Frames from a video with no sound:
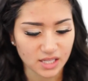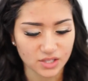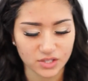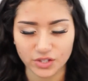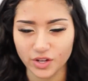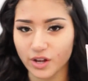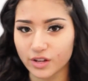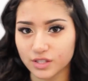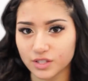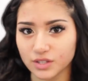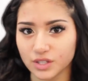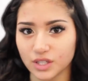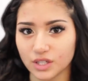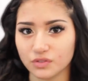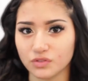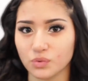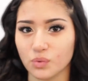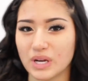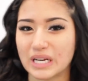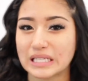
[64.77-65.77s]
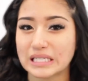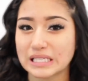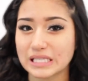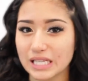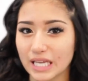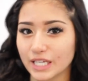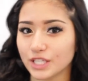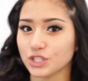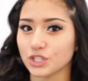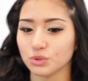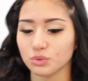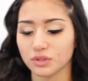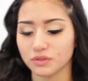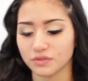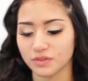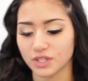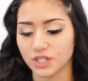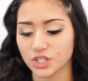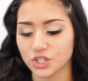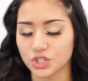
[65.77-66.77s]
This is also good if you want a slight dewy
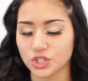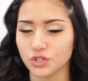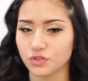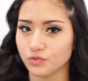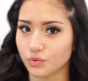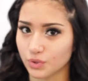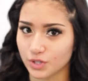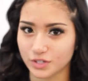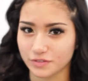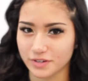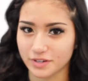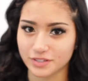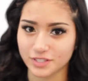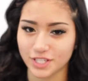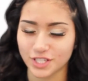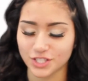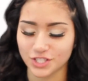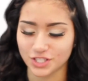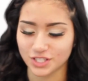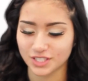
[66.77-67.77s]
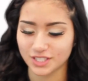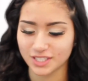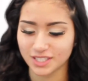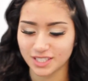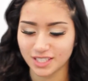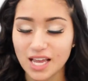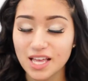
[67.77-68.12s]
finish for your foundation.